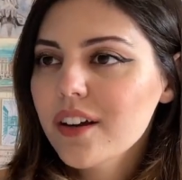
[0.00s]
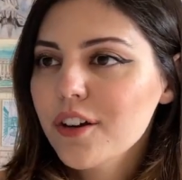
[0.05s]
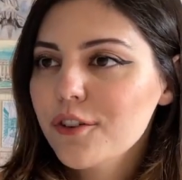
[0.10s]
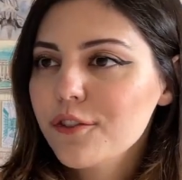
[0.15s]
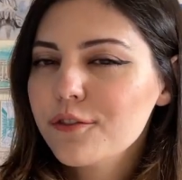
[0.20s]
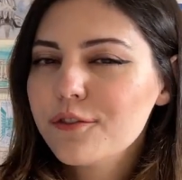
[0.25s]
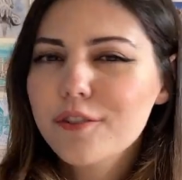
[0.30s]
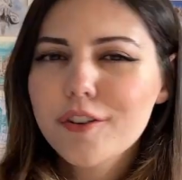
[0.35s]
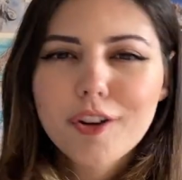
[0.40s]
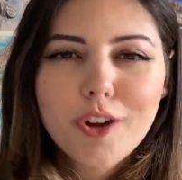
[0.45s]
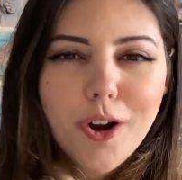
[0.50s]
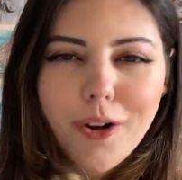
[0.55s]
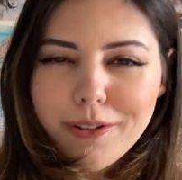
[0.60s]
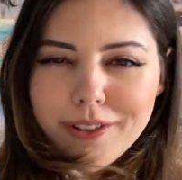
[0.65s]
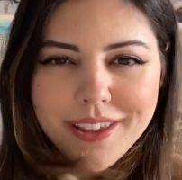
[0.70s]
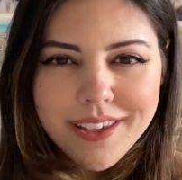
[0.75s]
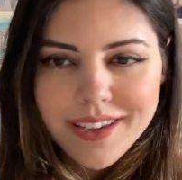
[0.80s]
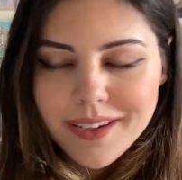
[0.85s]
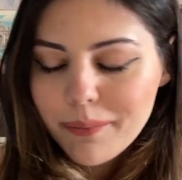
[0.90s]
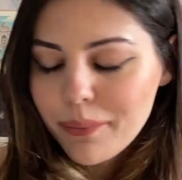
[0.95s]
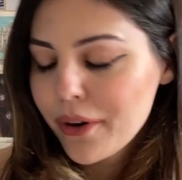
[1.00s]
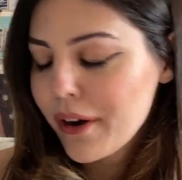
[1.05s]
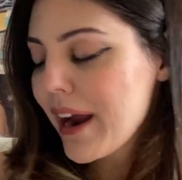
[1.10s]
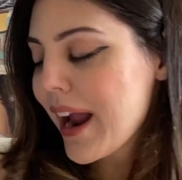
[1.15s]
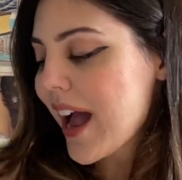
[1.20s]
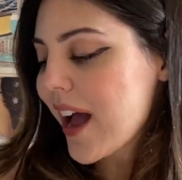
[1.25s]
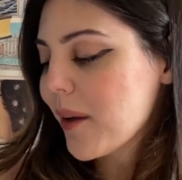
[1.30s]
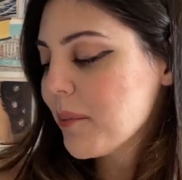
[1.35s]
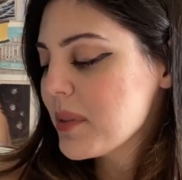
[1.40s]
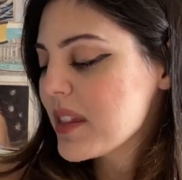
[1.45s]
forgotten
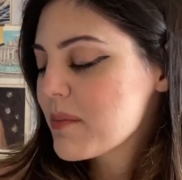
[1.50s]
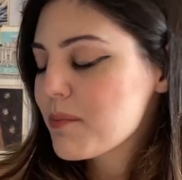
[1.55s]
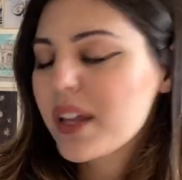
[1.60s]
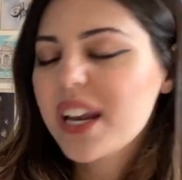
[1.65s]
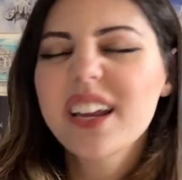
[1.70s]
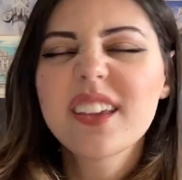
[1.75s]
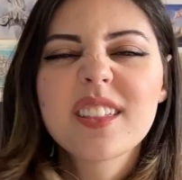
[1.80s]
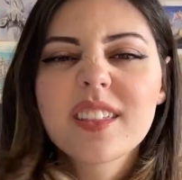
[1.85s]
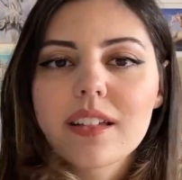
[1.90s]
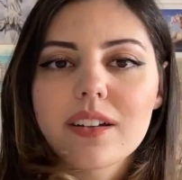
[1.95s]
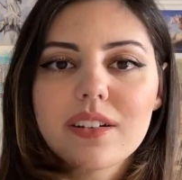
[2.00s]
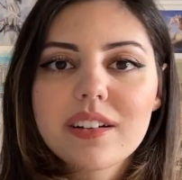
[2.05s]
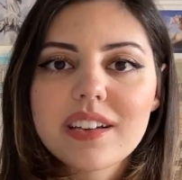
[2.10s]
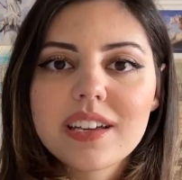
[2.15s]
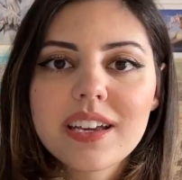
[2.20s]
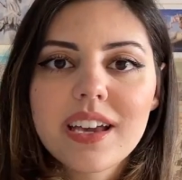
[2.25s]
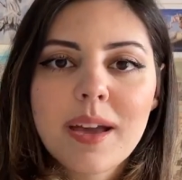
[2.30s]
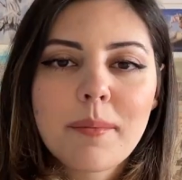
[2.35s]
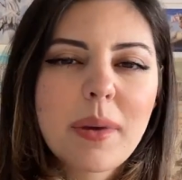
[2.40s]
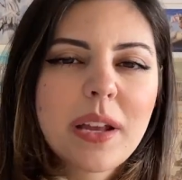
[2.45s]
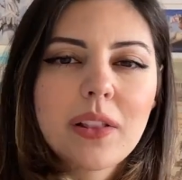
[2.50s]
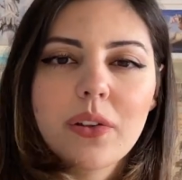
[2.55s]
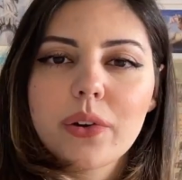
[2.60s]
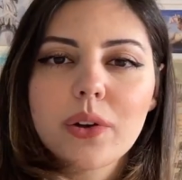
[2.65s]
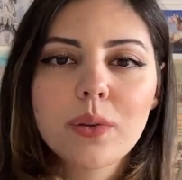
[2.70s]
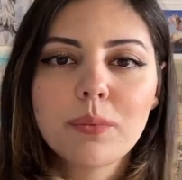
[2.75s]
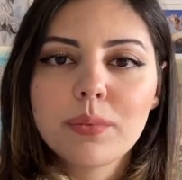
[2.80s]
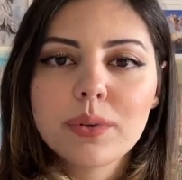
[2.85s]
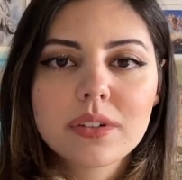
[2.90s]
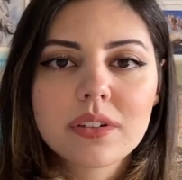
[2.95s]
perhaps, but I saw it in my
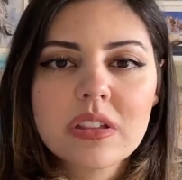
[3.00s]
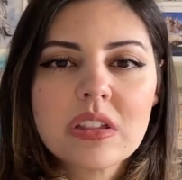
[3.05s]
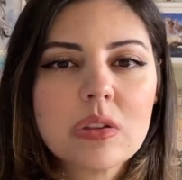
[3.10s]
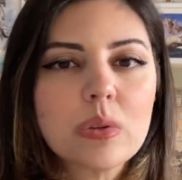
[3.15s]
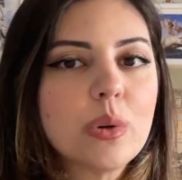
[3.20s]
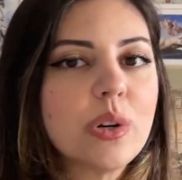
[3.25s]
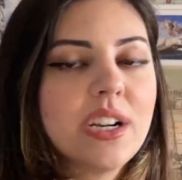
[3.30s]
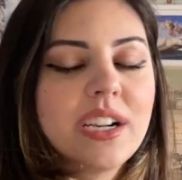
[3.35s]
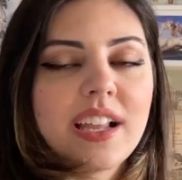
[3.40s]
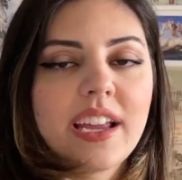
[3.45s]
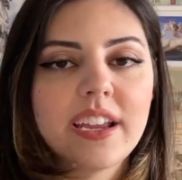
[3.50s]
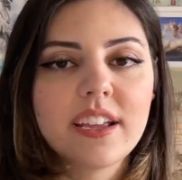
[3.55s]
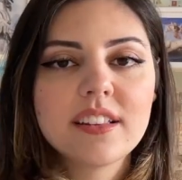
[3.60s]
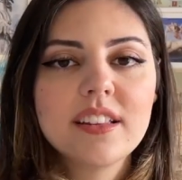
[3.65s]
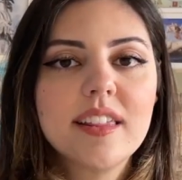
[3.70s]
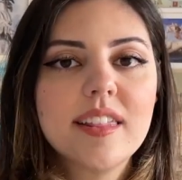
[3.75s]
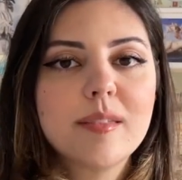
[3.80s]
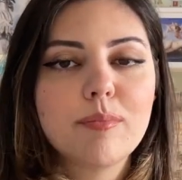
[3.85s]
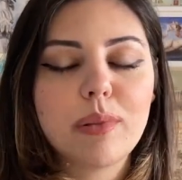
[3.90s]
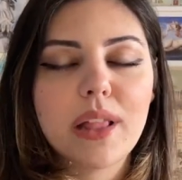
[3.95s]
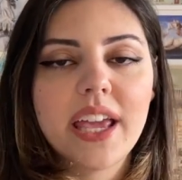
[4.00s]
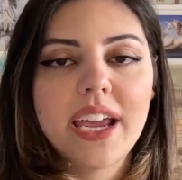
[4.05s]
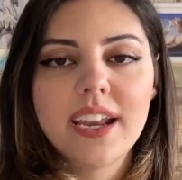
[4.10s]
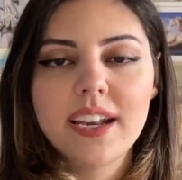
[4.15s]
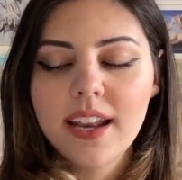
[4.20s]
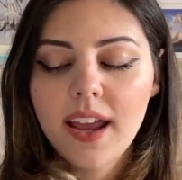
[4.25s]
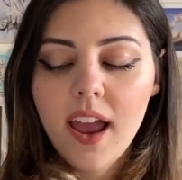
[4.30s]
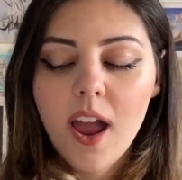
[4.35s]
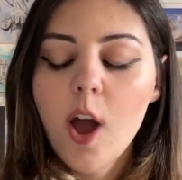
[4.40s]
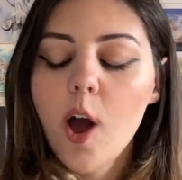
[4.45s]
local bookstore, like
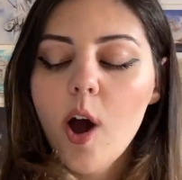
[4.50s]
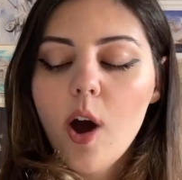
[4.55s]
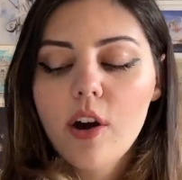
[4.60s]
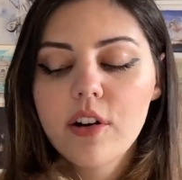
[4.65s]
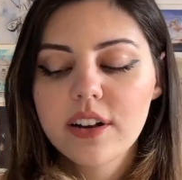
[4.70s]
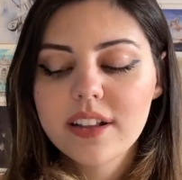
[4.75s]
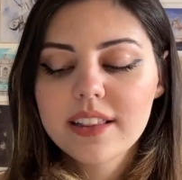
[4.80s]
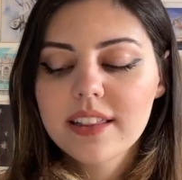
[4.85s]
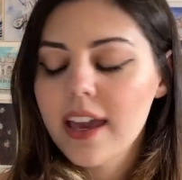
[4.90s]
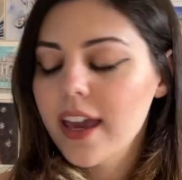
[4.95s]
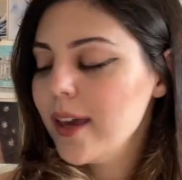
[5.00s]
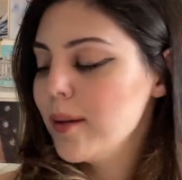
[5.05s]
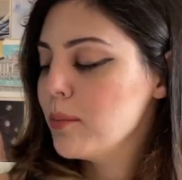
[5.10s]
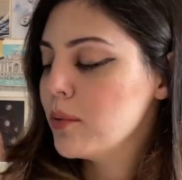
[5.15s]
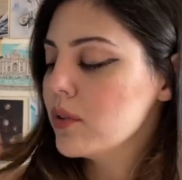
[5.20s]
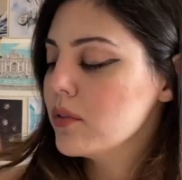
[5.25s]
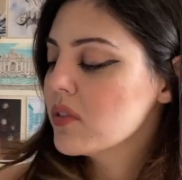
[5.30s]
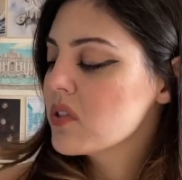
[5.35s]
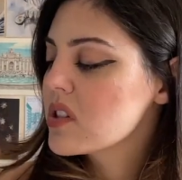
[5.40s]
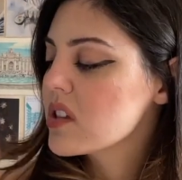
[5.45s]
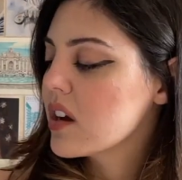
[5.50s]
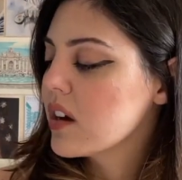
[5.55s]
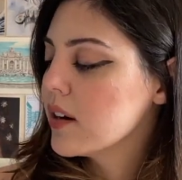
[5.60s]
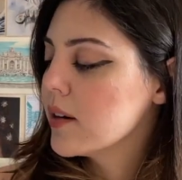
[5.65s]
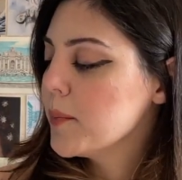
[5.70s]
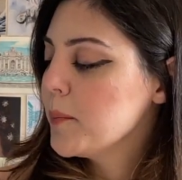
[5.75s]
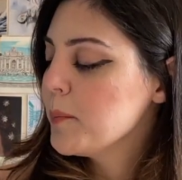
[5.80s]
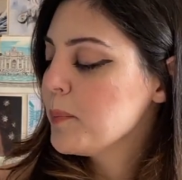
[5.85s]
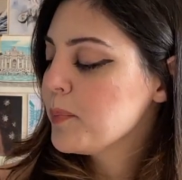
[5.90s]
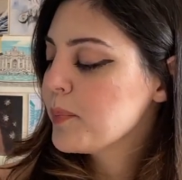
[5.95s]
displayed on a table, so